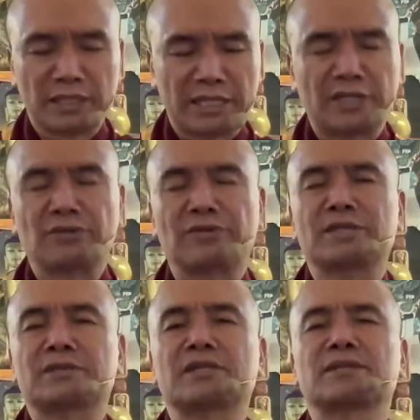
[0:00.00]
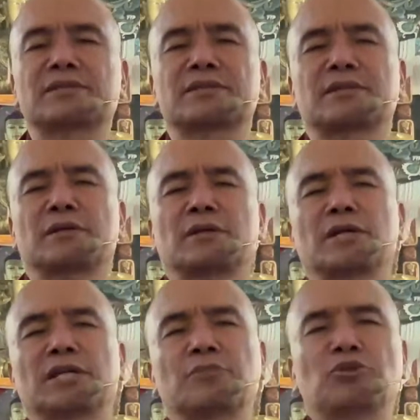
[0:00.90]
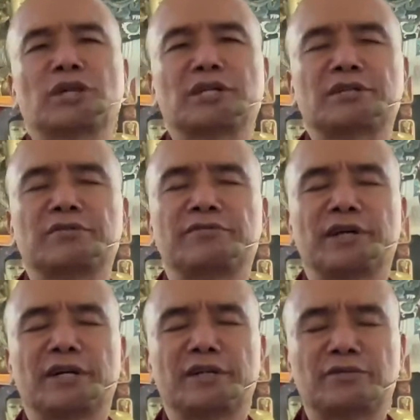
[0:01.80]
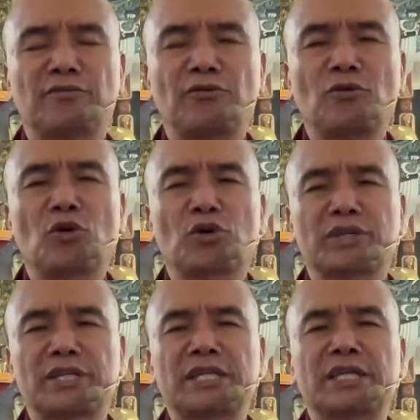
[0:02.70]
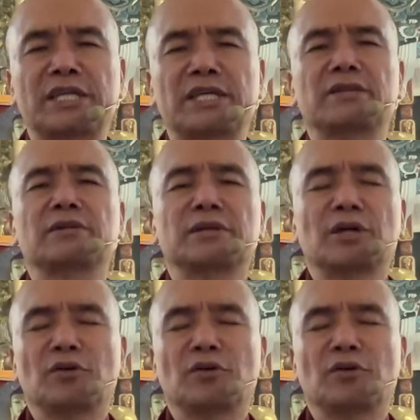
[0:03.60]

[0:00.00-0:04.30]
ignorances, the Buddha identified four key